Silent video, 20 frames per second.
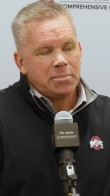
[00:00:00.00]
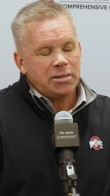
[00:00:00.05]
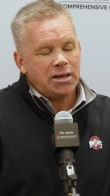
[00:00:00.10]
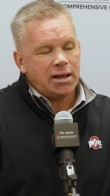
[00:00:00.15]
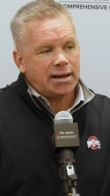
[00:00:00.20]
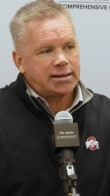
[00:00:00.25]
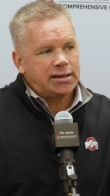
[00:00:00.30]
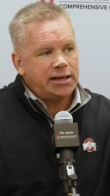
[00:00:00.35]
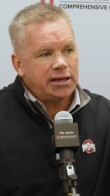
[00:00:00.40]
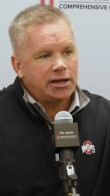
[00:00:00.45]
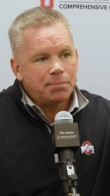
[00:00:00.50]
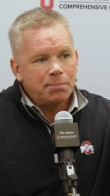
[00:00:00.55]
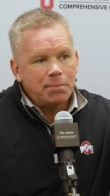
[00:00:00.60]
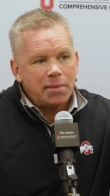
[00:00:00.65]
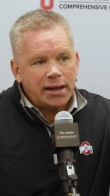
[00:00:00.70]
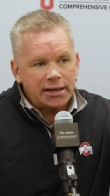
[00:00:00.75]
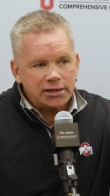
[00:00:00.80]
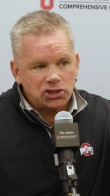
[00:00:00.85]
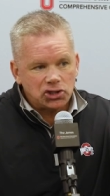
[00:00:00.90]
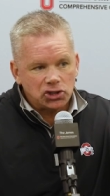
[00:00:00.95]
Yeah, I can't
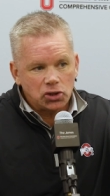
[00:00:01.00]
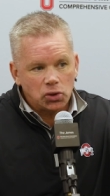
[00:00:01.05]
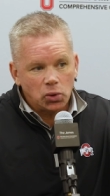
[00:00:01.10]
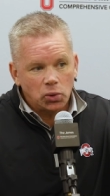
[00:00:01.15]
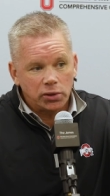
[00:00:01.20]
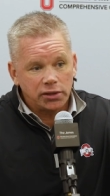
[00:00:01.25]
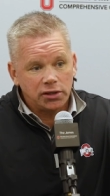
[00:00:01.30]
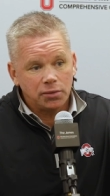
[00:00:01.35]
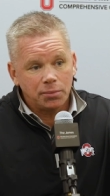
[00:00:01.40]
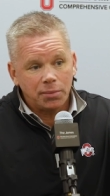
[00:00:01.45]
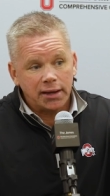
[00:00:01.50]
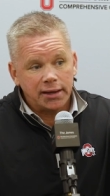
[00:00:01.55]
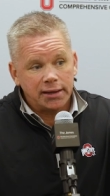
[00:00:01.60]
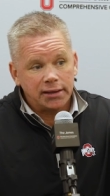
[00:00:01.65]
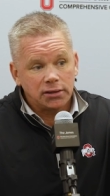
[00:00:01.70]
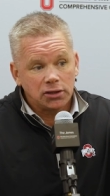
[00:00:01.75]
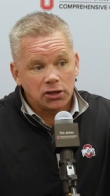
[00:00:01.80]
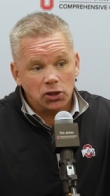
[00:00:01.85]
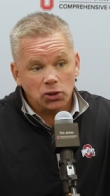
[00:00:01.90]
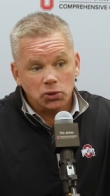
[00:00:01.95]
imagine going into my
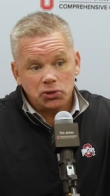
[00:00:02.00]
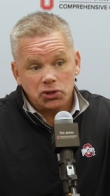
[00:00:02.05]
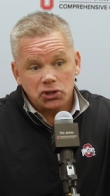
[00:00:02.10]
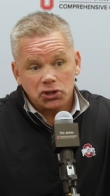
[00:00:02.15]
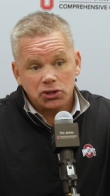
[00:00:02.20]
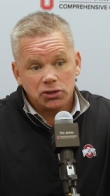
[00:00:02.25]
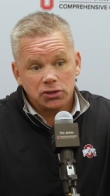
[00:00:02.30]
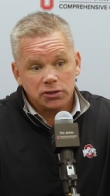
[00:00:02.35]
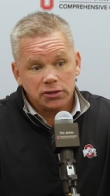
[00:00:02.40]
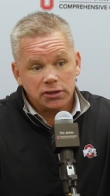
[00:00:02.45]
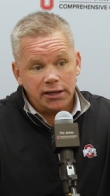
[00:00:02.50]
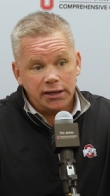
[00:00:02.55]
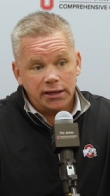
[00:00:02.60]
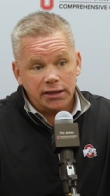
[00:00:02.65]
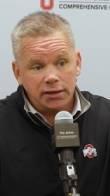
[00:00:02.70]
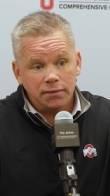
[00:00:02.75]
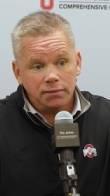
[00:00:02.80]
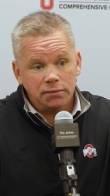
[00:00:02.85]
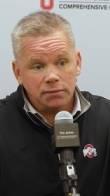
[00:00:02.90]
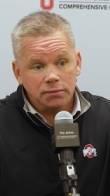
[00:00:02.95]
coach
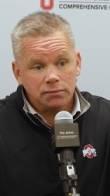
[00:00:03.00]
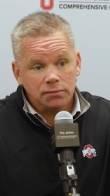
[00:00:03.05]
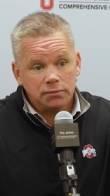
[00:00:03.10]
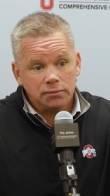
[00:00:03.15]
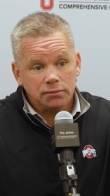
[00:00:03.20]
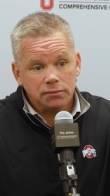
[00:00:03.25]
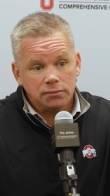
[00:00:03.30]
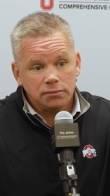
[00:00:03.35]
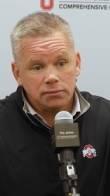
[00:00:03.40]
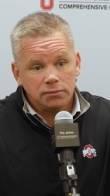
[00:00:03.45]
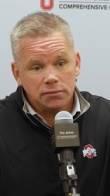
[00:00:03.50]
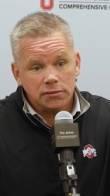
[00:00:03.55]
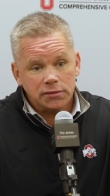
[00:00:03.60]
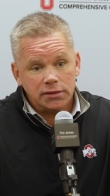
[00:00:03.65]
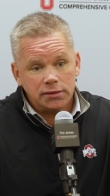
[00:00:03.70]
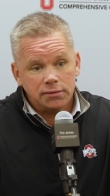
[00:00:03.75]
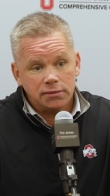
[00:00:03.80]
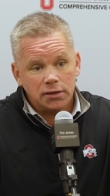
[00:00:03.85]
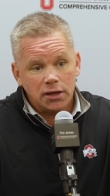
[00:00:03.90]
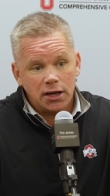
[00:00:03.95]
and
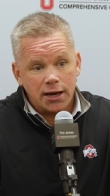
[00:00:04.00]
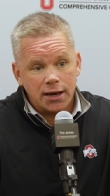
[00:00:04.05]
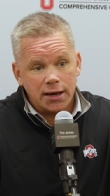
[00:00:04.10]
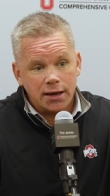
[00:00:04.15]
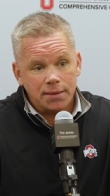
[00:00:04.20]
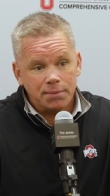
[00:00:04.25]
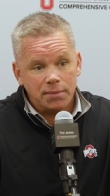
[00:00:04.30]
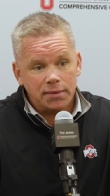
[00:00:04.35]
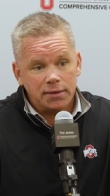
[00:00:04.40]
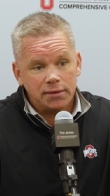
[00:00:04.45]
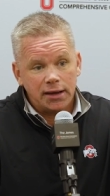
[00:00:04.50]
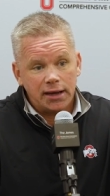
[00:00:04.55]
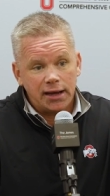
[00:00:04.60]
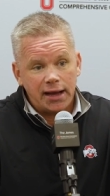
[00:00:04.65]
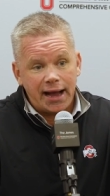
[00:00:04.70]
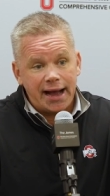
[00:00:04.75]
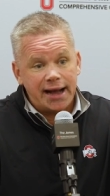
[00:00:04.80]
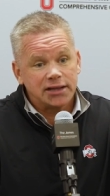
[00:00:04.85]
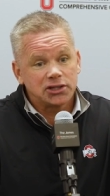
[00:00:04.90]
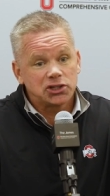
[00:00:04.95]
um,
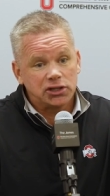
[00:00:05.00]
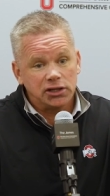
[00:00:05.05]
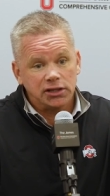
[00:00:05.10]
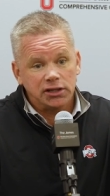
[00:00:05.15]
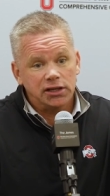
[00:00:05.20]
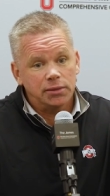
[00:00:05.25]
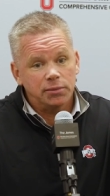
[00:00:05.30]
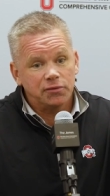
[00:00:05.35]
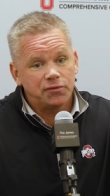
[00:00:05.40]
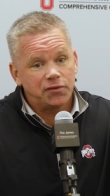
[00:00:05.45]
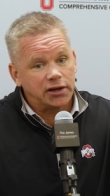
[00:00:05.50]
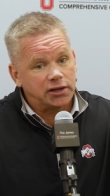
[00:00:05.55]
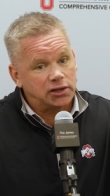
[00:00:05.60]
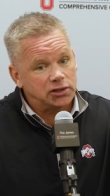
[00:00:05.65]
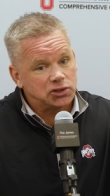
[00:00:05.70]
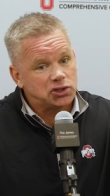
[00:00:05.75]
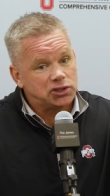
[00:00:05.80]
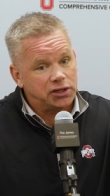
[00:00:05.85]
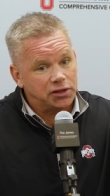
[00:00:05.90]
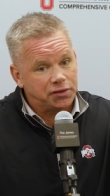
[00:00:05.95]
asking him if I
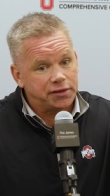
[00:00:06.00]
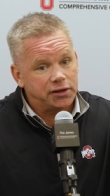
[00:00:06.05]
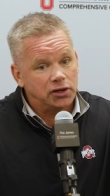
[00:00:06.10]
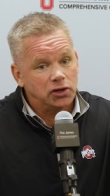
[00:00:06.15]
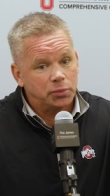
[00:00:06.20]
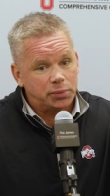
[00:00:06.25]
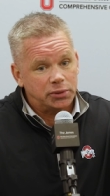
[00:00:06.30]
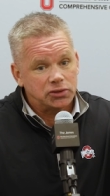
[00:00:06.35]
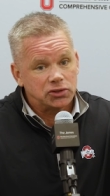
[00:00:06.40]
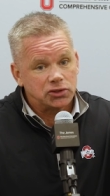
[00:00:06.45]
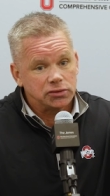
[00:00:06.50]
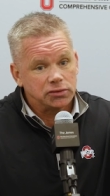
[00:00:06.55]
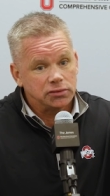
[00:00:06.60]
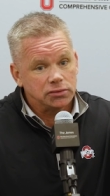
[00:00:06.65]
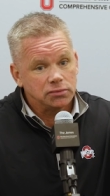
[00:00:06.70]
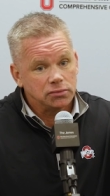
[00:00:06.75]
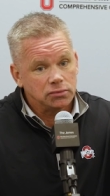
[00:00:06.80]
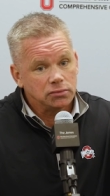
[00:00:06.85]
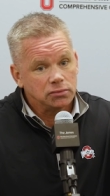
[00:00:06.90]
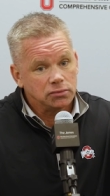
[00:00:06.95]
could see a therapist.
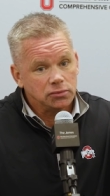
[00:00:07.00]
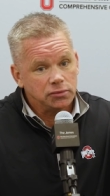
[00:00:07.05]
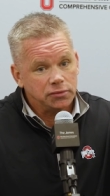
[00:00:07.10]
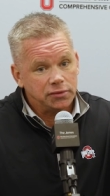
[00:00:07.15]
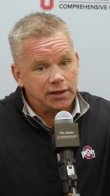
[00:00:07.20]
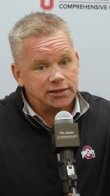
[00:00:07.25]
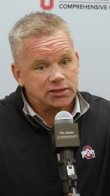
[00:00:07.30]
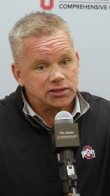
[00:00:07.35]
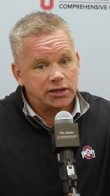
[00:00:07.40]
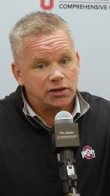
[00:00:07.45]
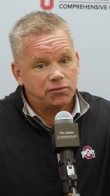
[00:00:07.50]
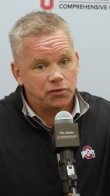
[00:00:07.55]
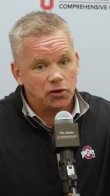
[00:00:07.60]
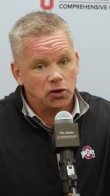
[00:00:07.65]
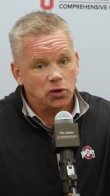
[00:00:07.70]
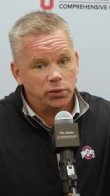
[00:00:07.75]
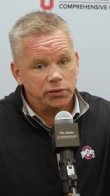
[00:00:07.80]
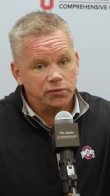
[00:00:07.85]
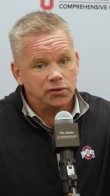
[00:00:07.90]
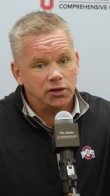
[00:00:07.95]
That's how
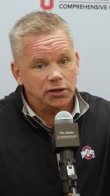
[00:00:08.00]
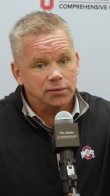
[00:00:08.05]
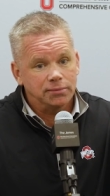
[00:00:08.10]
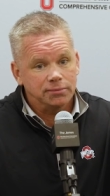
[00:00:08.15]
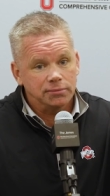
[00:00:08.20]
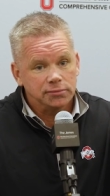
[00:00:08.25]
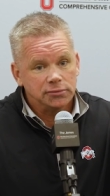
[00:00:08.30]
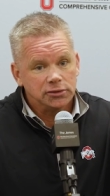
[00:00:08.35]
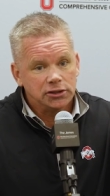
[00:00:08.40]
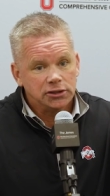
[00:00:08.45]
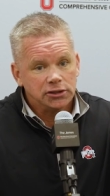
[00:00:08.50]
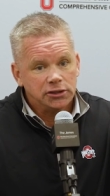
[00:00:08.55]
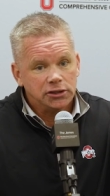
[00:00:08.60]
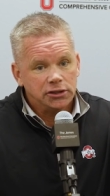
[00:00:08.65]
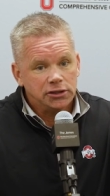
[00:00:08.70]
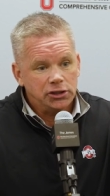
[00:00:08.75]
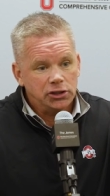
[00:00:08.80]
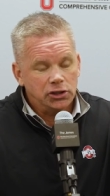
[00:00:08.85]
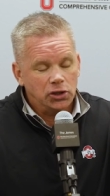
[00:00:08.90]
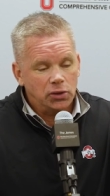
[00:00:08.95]
far we've come.
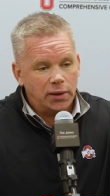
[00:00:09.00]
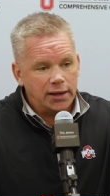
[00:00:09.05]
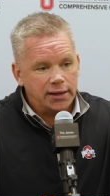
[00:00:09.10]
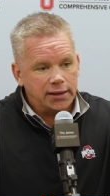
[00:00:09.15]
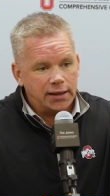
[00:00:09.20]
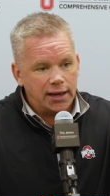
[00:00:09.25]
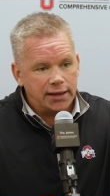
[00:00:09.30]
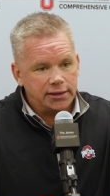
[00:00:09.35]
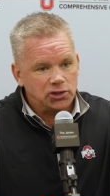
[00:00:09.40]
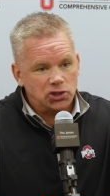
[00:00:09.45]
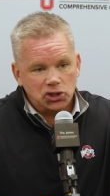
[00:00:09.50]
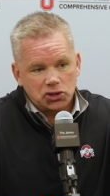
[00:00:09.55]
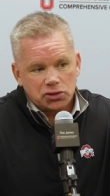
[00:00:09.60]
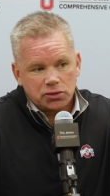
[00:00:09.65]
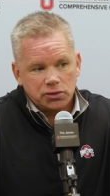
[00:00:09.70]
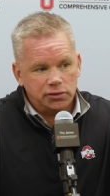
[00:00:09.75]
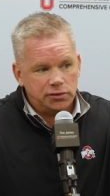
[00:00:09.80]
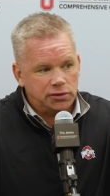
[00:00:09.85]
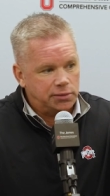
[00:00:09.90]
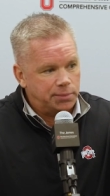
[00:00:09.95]
You know, I, I just
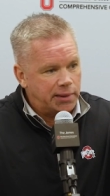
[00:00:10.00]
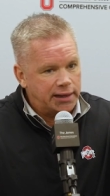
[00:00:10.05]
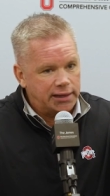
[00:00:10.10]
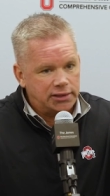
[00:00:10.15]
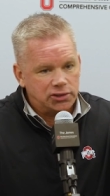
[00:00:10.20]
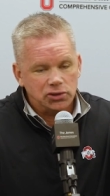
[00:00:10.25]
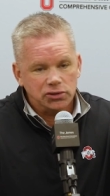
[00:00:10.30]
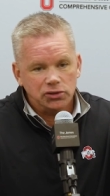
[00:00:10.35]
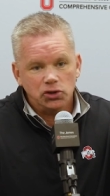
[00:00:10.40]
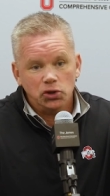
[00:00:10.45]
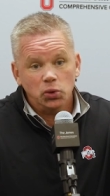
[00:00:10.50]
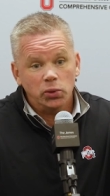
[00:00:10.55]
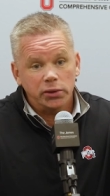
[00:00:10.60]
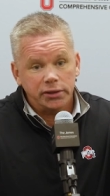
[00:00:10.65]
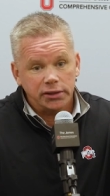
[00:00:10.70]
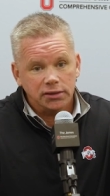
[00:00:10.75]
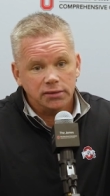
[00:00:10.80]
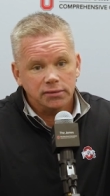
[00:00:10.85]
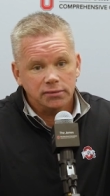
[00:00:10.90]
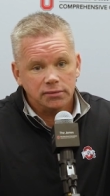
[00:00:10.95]
couldn't imagine
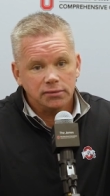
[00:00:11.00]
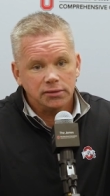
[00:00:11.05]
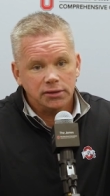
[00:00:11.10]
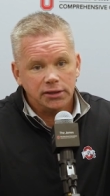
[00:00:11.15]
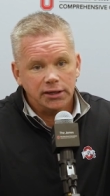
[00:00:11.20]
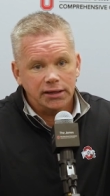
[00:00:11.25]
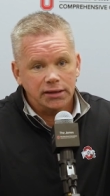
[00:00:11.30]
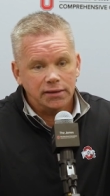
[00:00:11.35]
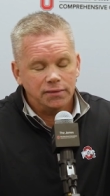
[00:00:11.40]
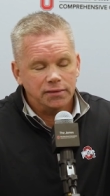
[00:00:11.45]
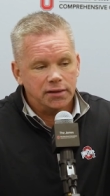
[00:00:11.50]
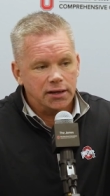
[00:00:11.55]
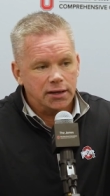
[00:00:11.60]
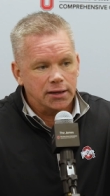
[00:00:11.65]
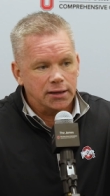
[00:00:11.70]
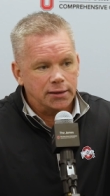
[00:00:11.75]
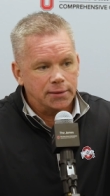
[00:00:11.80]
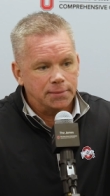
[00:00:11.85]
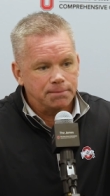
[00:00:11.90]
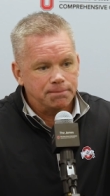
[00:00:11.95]
doing it, and
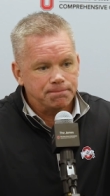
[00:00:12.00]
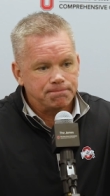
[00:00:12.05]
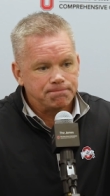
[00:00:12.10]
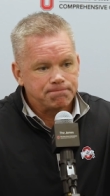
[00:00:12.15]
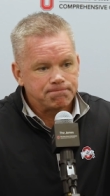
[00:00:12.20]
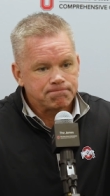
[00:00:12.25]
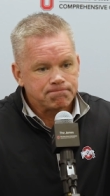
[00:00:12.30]
um,